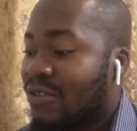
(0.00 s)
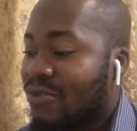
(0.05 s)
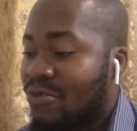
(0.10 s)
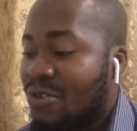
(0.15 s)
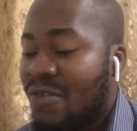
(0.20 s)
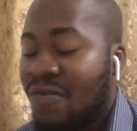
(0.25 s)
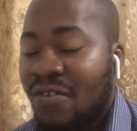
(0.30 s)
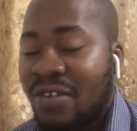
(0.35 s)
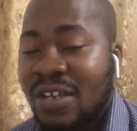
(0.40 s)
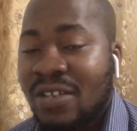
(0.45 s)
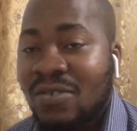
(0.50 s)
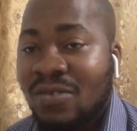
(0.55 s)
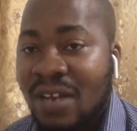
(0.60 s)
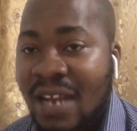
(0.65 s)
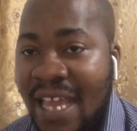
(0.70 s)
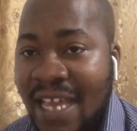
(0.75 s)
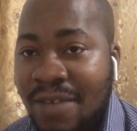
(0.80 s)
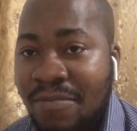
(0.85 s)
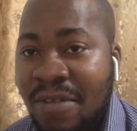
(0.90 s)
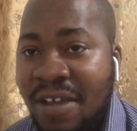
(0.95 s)
Do not forget to
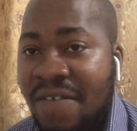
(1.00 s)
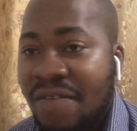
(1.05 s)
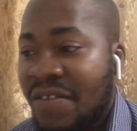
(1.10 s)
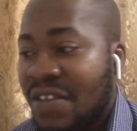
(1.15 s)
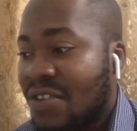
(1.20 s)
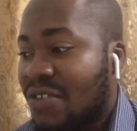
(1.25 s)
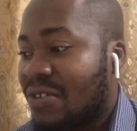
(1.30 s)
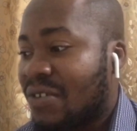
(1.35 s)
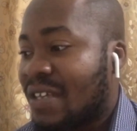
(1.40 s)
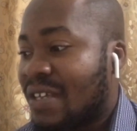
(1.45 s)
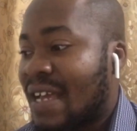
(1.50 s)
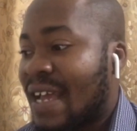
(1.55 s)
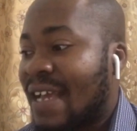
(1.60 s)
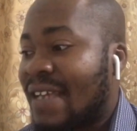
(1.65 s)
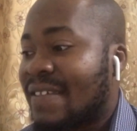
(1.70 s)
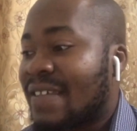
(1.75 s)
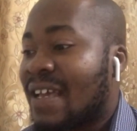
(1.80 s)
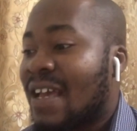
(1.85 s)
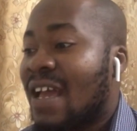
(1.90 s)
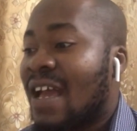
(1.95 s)
like my video,
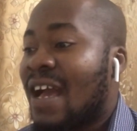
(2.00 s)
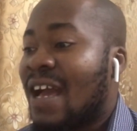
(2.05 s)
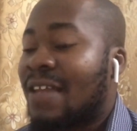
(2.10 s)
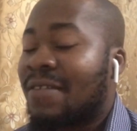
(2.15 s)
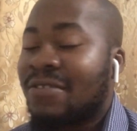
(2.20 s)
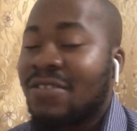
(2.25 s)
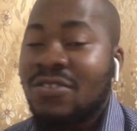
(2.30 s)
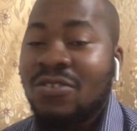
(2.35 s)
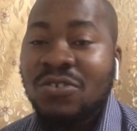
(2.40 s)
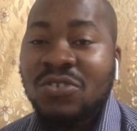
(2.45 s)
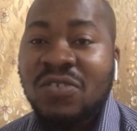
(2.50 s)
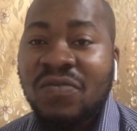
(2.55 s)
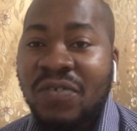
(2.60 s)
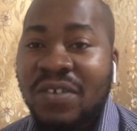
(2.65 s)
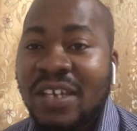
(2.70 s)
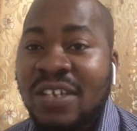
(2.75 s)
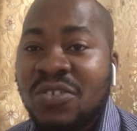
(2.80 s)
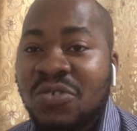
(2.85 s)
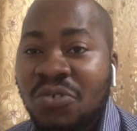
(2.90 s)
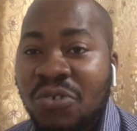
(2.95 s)
guys, and do not also
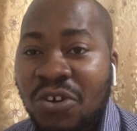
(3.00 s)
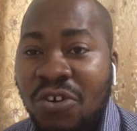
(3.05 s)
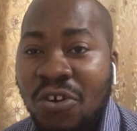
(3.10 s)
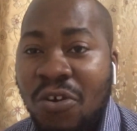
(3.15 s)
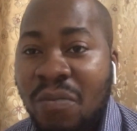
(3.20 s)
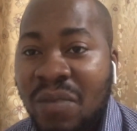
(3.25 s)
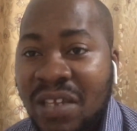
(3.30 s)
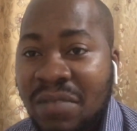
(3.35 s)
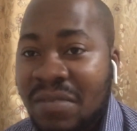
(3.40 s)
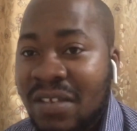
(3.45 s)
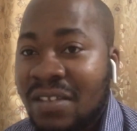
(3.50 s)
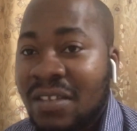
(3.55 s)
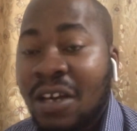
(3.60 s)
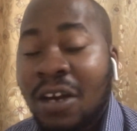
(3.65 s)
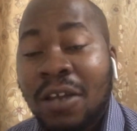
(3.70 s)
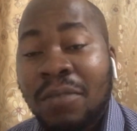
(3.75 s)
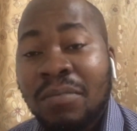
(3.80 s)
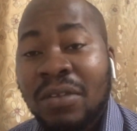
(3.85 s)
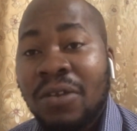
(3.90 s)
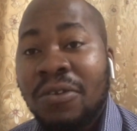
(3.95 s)
forget to recommend me
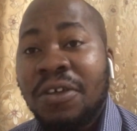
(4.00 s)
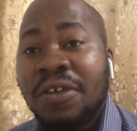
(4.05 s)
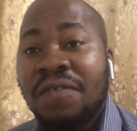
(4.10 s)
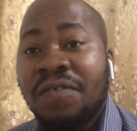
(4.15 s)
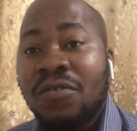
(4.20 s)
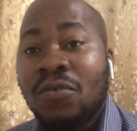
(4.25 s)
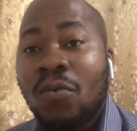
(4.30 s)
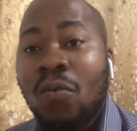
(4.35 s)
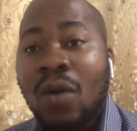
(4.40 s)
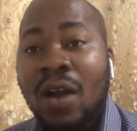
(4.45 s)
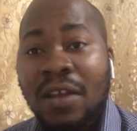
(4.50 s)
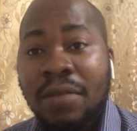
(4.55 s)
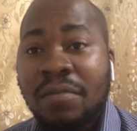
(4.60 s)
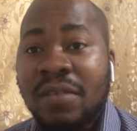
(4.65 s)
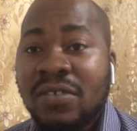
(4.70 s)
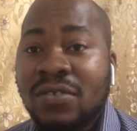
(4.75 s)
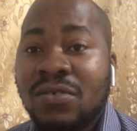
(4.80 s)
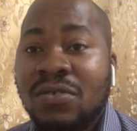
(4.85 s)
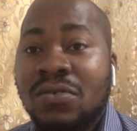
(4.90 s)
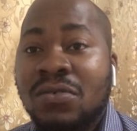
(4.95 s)
down below if you want
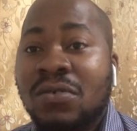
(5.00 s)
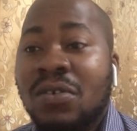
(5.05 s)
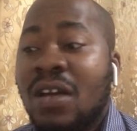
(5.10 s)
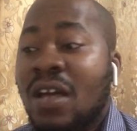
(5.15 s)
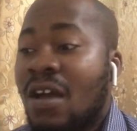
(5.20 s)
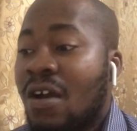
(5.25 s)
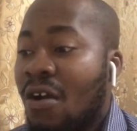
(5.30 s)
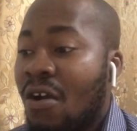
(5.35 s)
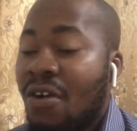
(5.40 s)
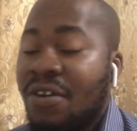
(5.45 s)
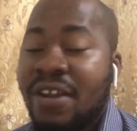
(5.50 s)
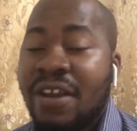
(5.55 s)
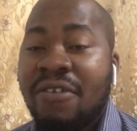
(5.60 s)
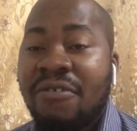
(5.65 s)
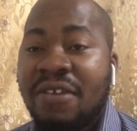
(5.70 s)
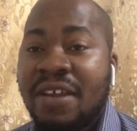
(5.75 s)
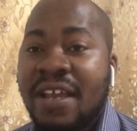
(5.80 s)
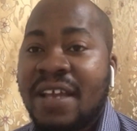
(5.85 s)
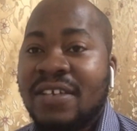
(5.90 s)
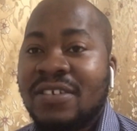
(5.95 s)
me to do other
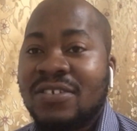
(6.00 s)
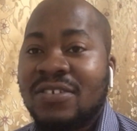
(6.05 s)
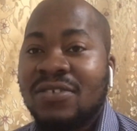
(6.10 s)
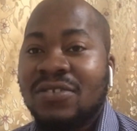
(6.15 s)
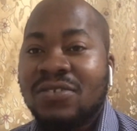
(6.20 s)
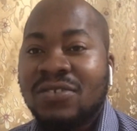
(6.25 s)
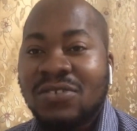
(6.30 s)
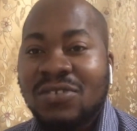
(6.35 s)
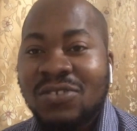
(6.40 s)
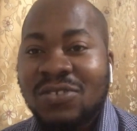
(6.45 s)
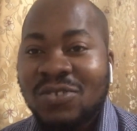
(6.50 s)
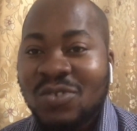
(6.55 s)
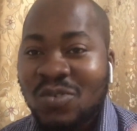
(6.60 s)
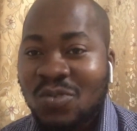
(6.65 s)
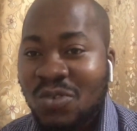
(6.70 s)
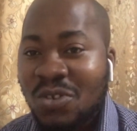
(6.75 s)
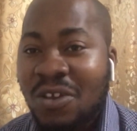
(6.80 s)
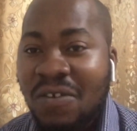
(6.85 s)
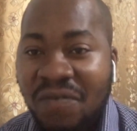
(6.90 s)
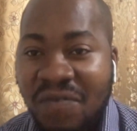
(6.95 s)
reactions
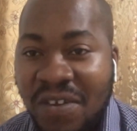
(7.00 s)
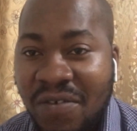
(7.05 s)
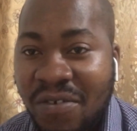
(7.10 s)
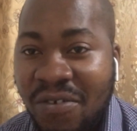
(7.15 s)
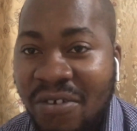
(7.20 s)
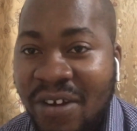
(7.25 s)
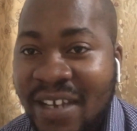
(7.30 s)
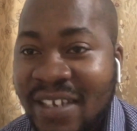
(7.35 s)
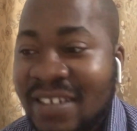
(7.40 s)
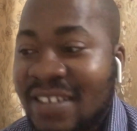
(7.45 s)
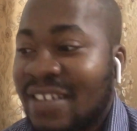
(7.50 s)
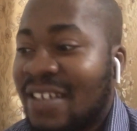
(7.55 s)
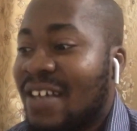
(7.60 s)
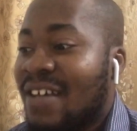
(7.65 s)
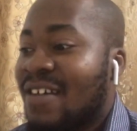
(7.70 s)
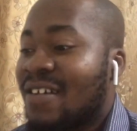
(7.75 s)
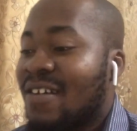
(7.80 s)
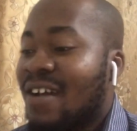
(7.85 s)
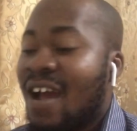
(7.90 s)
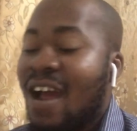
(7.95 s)
to your favorite
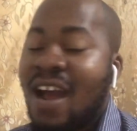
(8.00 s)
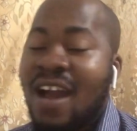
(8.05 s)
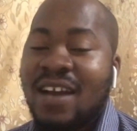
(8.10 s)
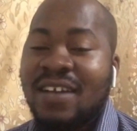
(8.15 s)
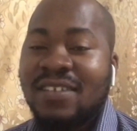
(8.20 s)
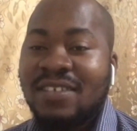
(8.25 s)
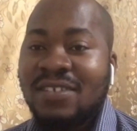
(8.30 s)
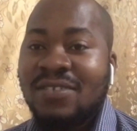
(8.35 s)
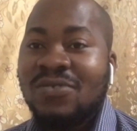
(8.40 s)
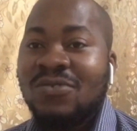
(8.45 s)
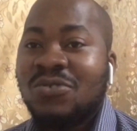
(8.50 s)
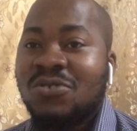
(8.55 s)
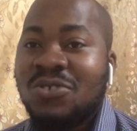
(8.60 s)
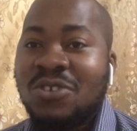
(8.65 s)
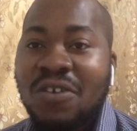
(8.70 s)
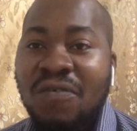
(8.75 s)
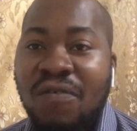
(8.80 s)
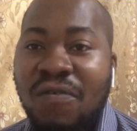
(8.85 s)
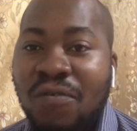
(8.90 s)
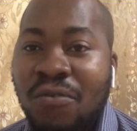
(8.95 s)
artist or to
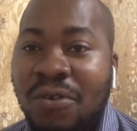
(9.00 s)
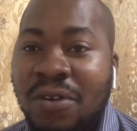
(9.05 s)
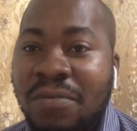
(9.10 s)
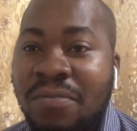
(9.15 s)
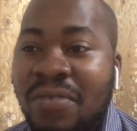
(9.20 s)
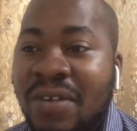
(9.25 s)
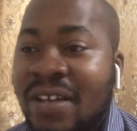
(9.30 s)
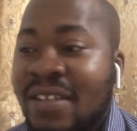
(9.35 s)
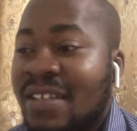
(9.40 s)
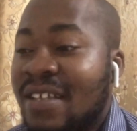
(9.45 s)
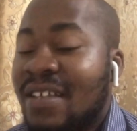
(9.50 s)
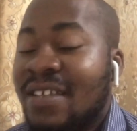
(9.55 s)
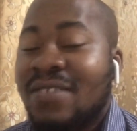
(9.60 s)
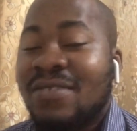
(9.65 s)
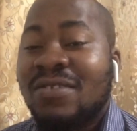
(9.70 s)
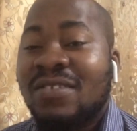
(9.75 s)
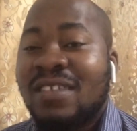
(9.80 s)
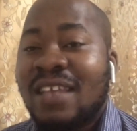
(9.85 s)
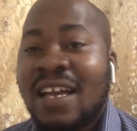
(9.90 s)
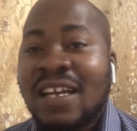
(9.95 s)
your favorite brand.
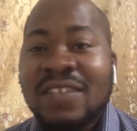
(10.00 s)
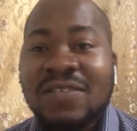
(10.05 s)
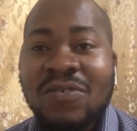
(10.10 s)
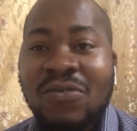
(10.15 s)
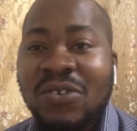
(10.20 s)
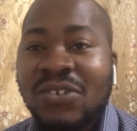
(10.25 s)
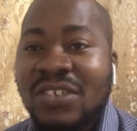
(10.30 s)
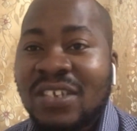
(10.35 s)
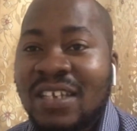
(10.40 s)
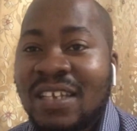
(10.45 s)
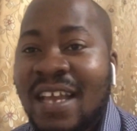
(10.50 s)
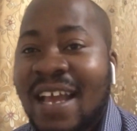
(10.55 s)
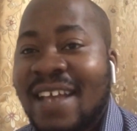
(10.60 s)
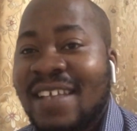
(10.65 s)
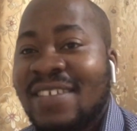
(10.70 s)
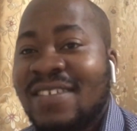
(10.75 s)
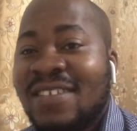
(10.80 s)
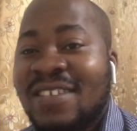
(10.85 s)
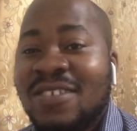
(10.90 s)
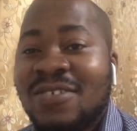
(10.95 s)
So thanks for watching,
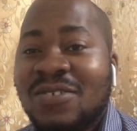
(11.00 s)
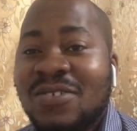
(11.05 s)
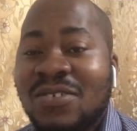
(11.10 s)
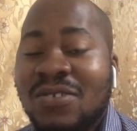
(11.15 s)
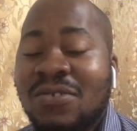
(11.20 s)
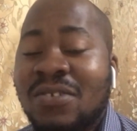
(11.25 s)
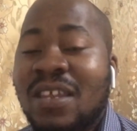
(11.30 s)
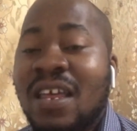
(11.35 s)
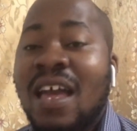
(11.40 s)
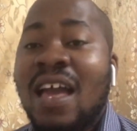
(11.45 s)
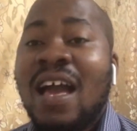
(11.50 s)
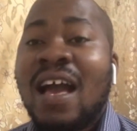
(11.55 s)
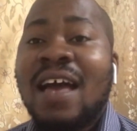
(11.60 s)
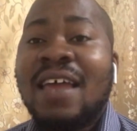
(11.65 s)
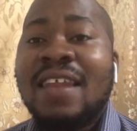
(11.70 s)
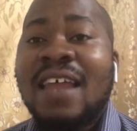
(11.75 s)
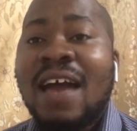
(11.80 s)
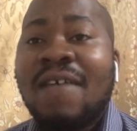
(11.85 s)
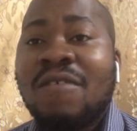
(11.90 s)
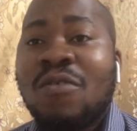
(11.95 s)
guys. See you soon
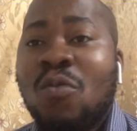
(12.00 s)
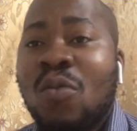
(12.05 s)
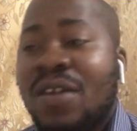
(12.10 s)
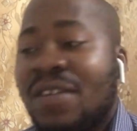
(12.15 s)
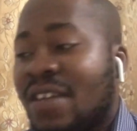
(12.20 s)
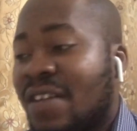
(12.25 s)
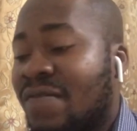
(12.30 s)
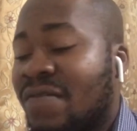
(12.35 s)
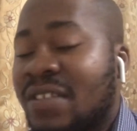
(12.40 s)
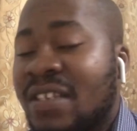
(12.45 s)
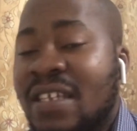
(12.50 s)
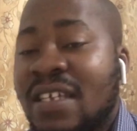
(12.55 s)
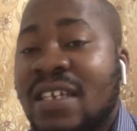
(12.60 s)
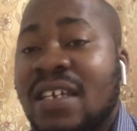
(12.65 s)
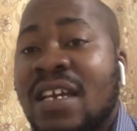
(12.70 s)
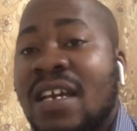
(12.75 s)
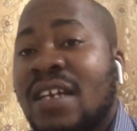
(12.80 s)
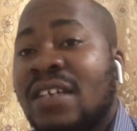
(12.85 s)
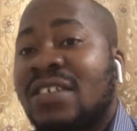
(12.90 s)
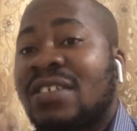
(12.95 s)
and have a wonderful day.
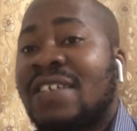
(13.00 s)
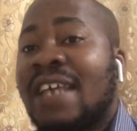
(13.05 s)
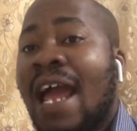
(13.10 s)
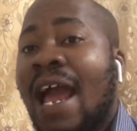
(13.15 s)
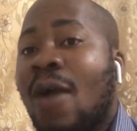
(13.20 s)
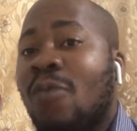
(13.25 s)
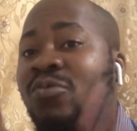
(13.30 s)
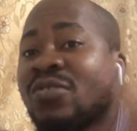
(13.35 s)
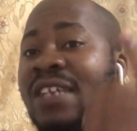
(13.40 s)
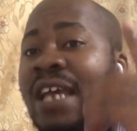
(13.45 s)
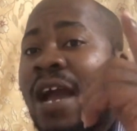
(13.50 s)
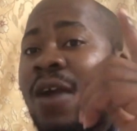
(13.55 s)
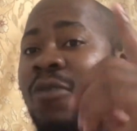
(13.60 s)
Ciao.